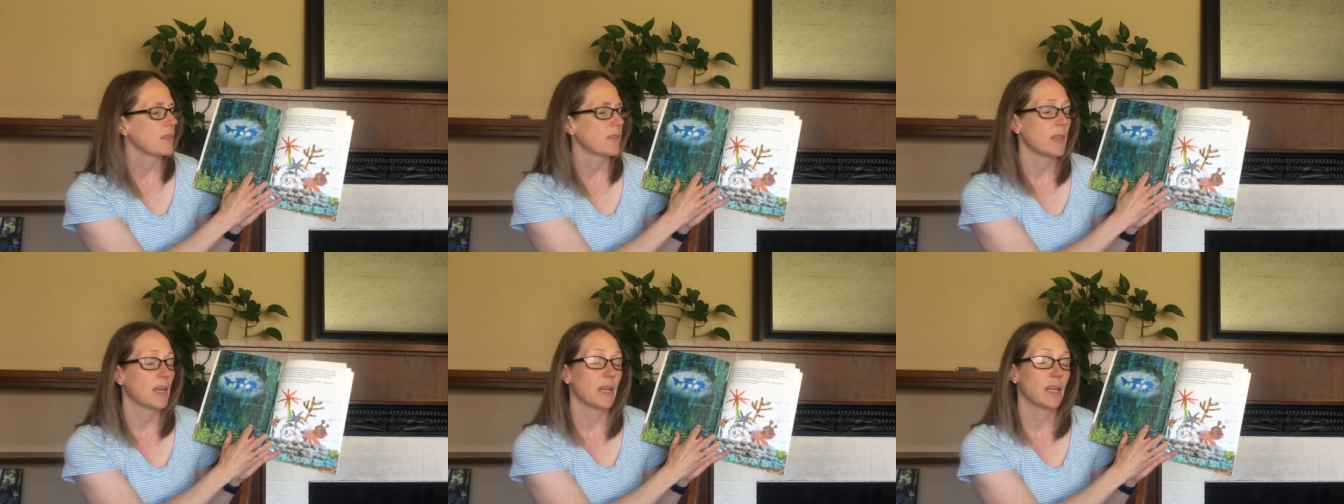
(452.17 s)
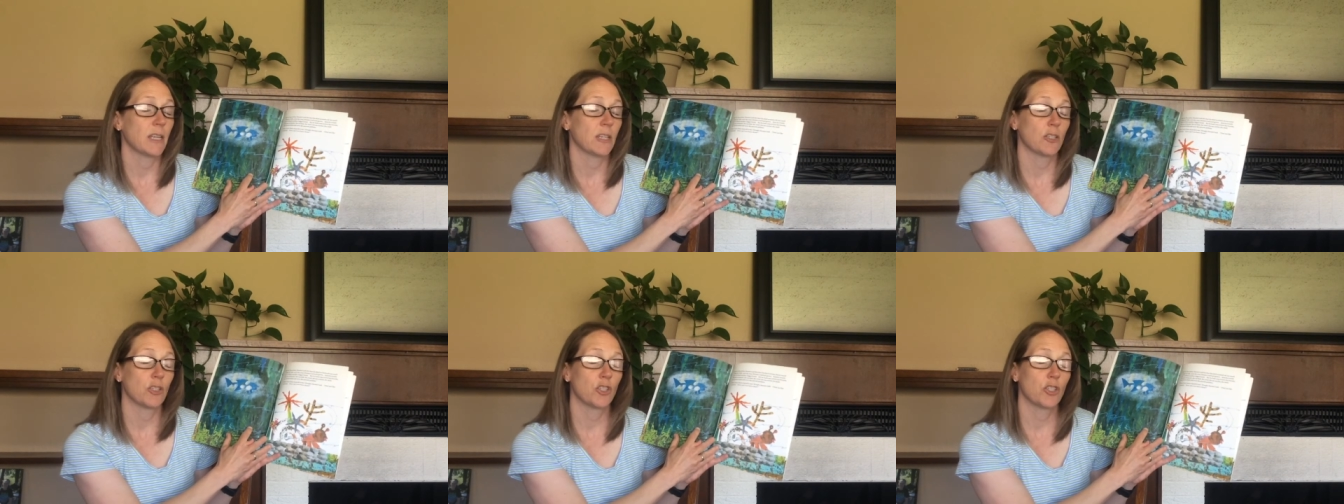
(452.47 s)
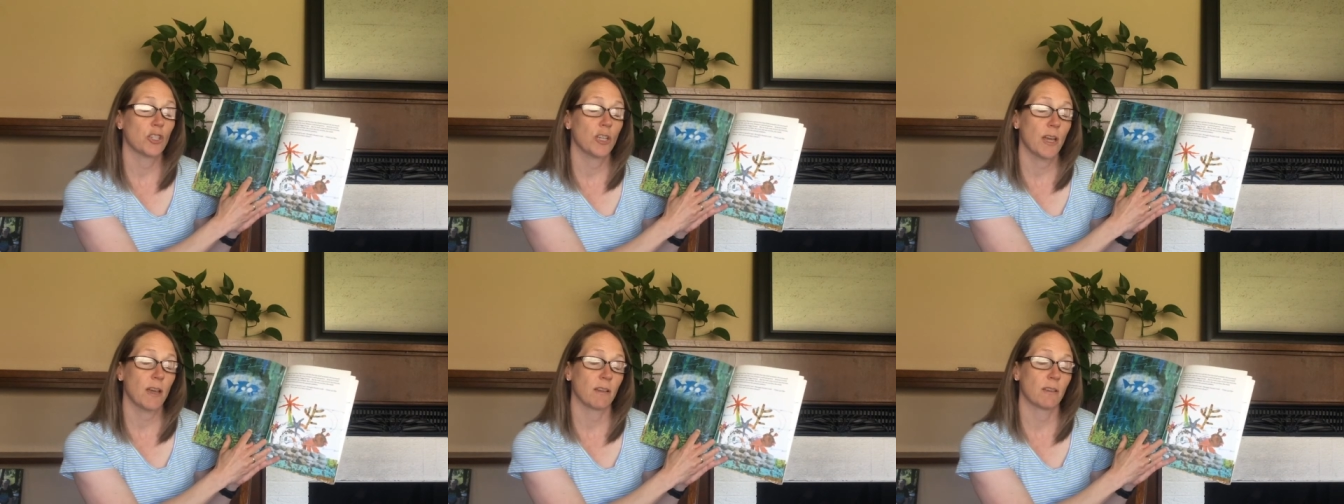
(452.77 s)
that his
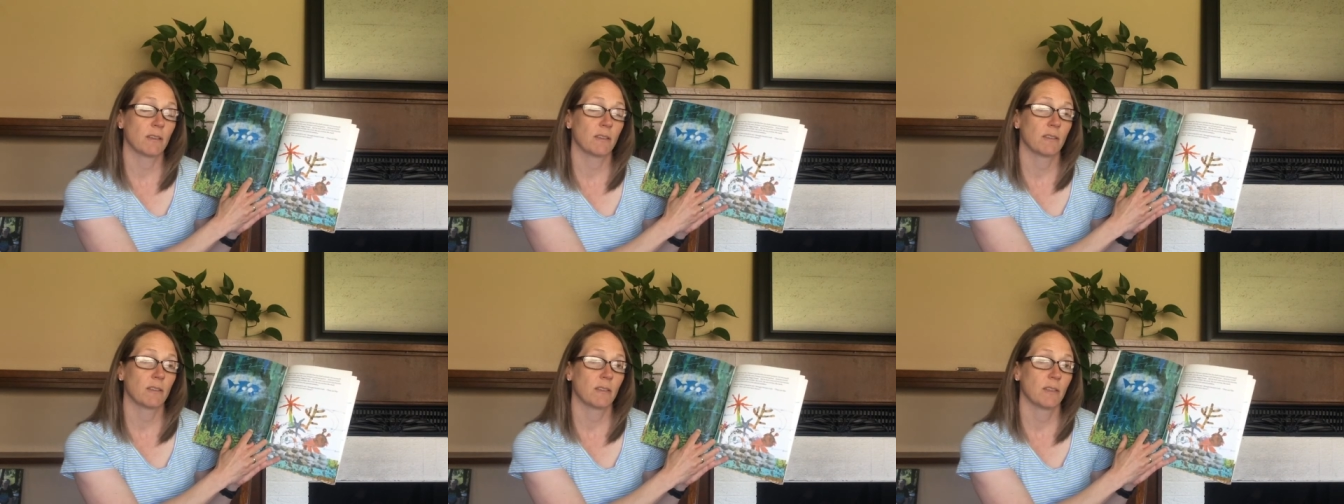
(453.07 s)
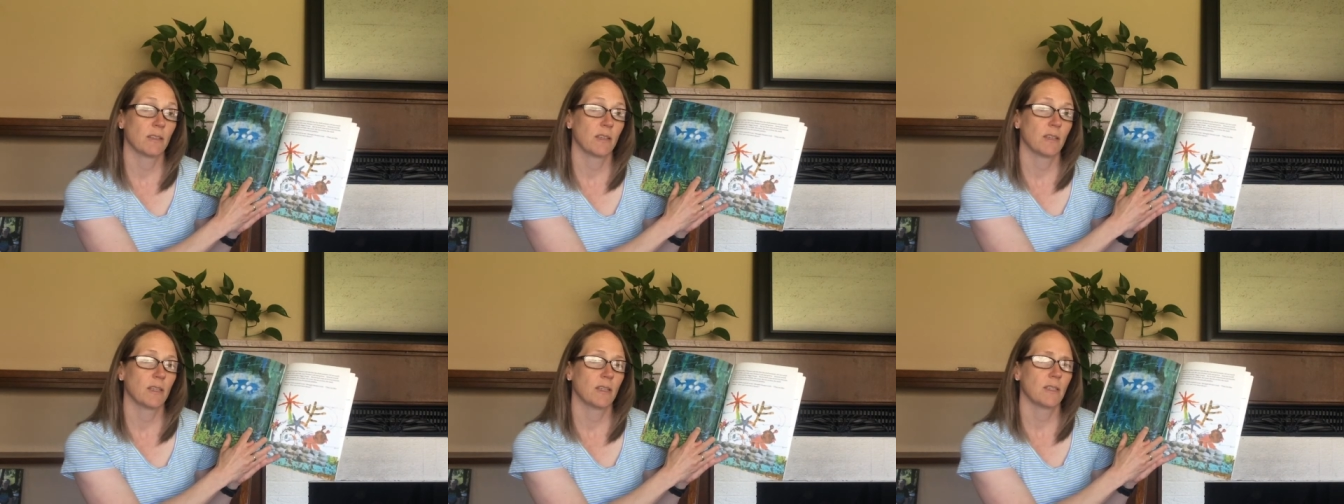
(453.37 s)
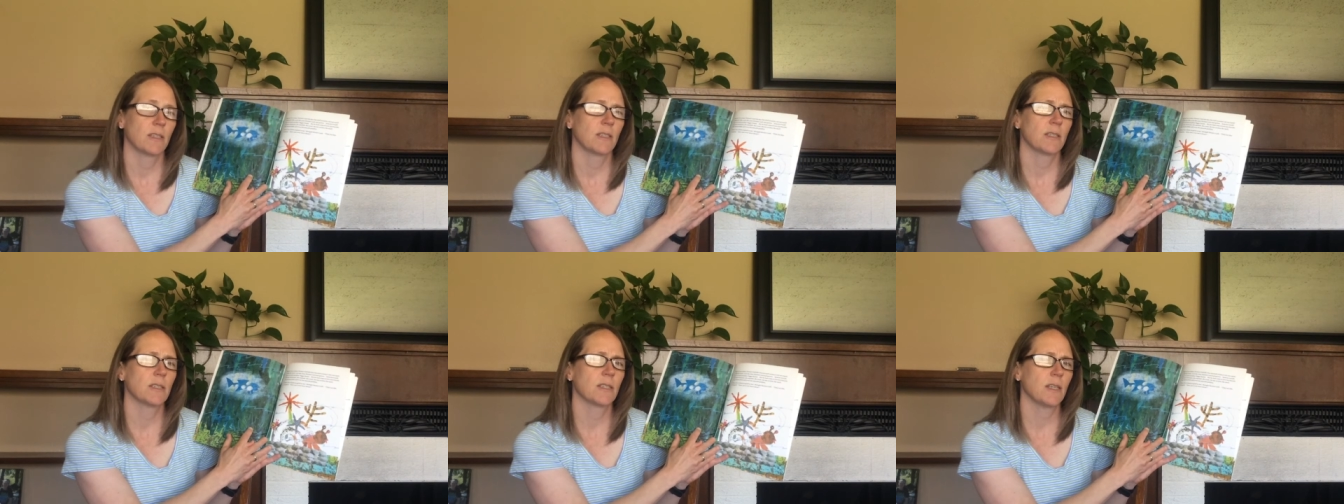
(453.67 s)
shell
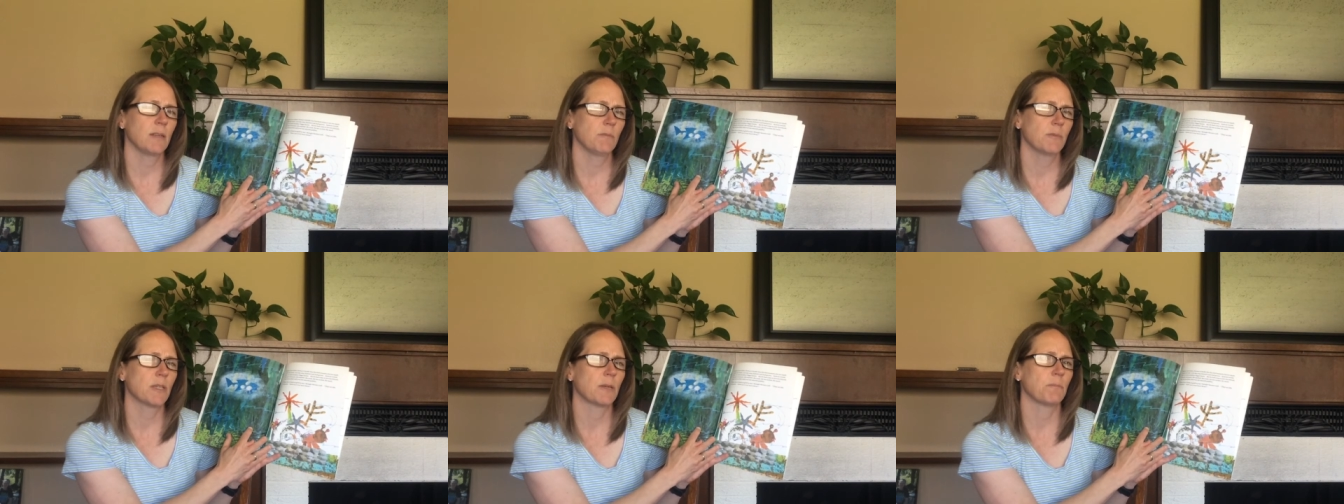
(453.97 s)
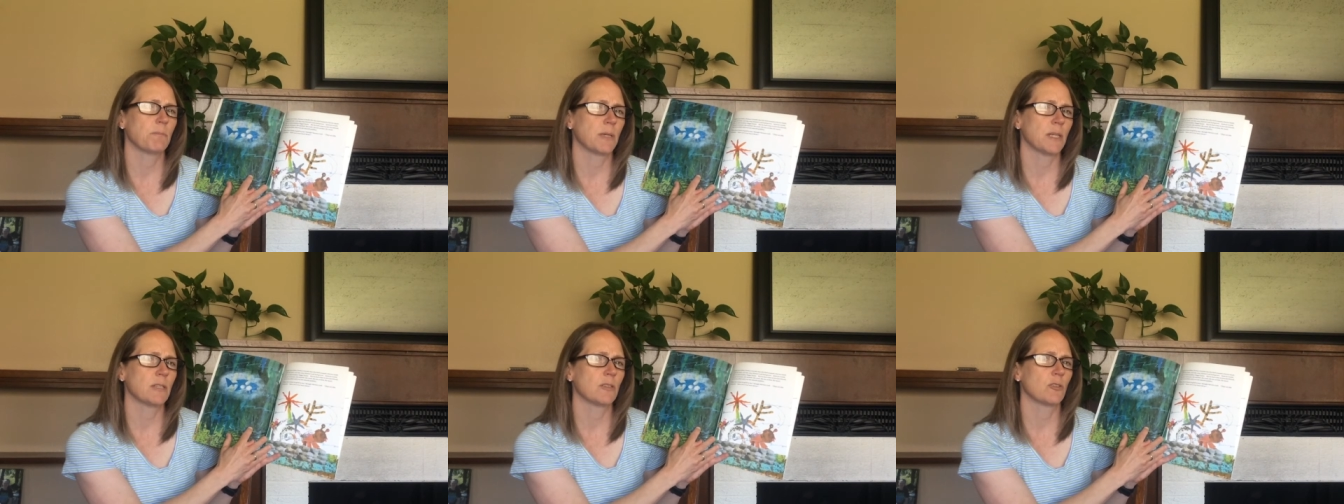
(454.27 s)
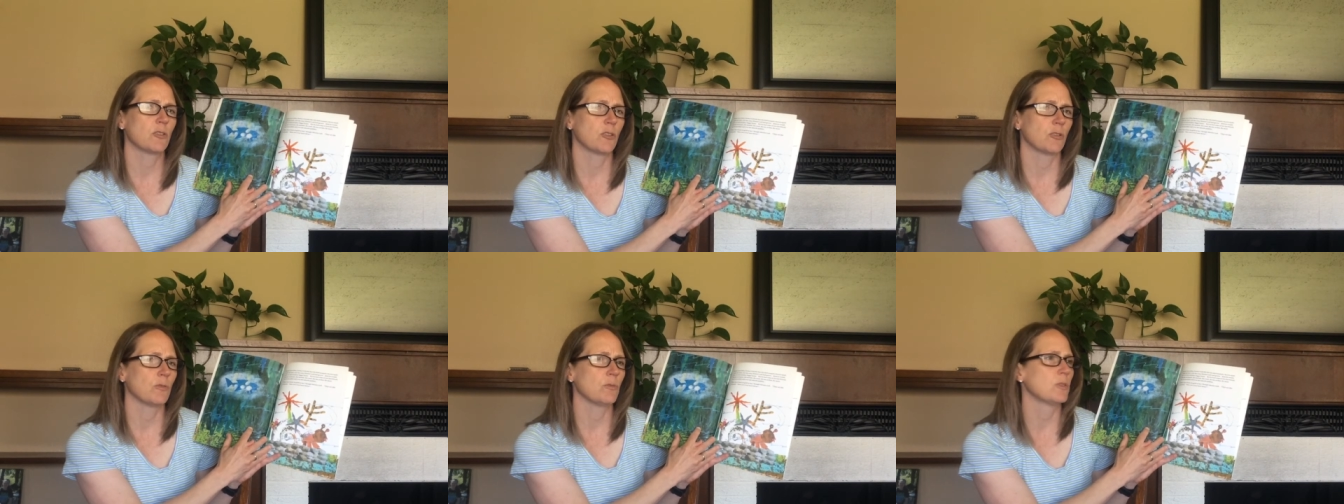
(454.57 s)
seemed a bit
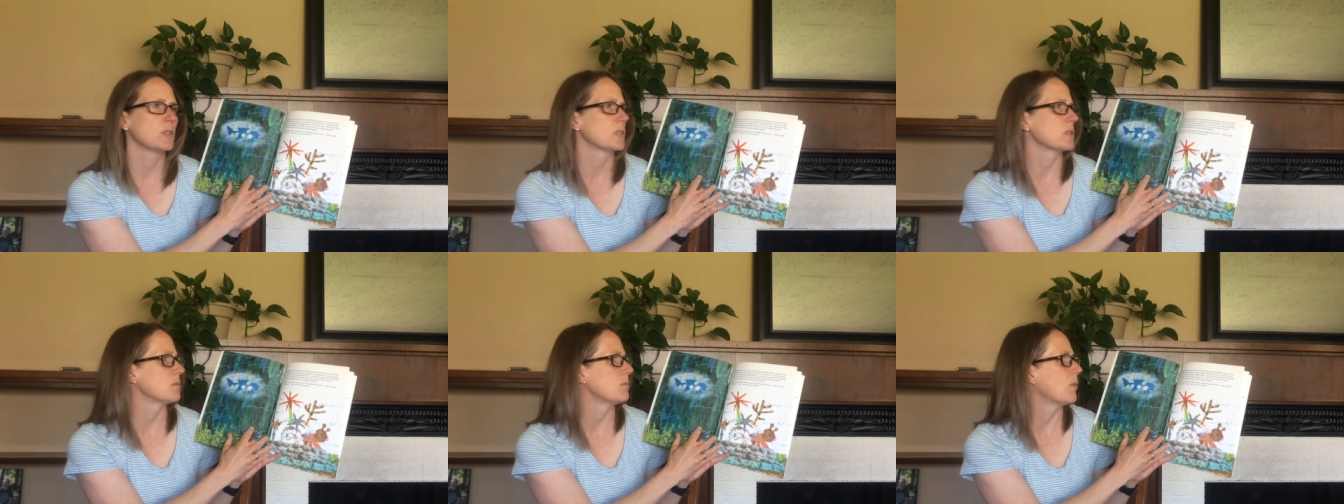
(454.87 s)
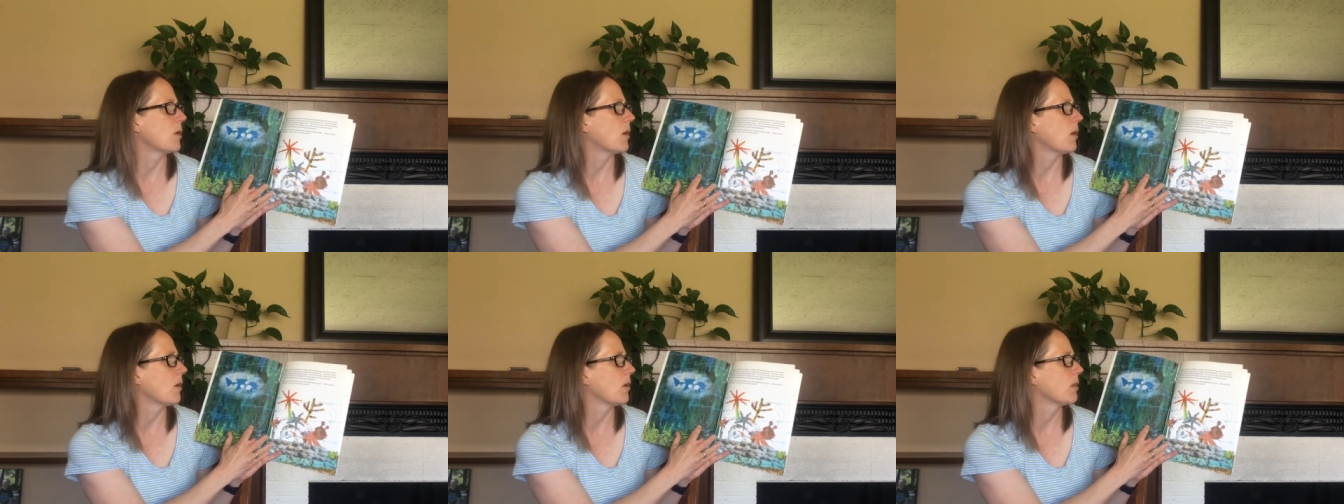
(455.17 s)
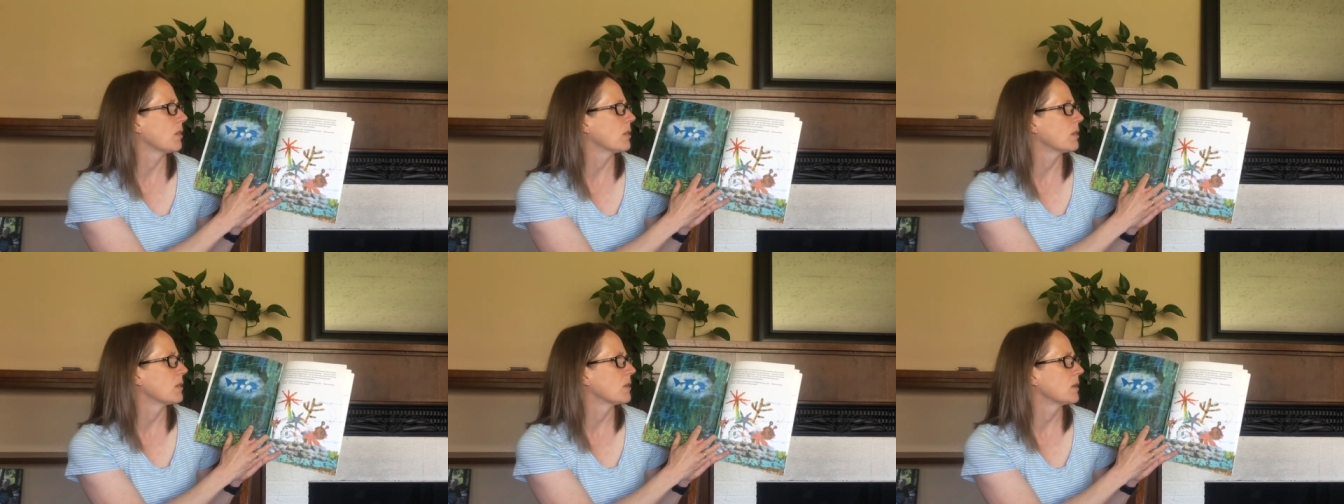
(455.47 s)
too
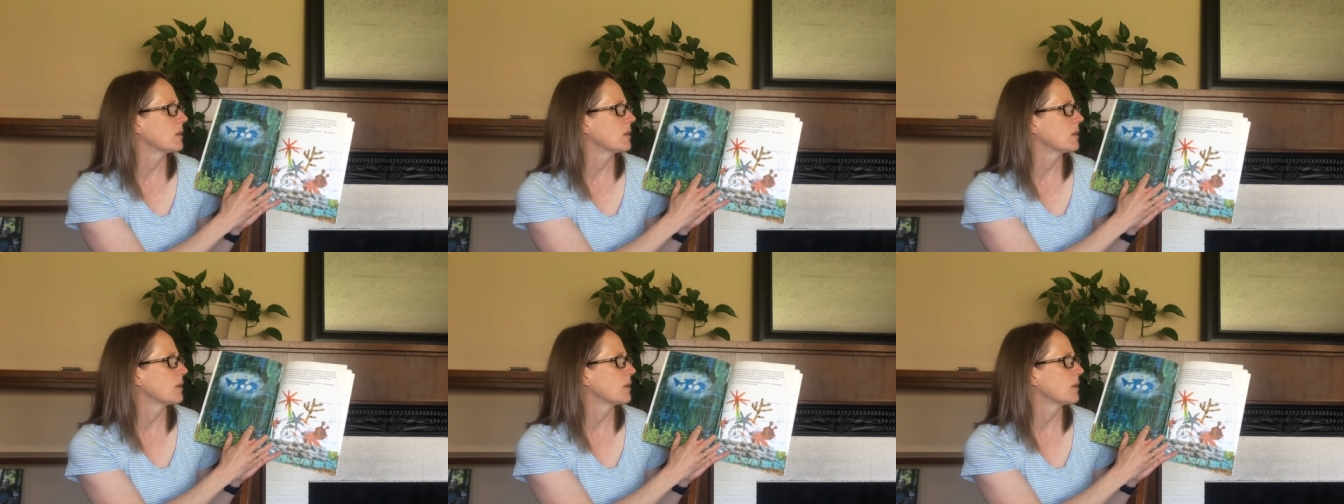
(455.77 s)
small.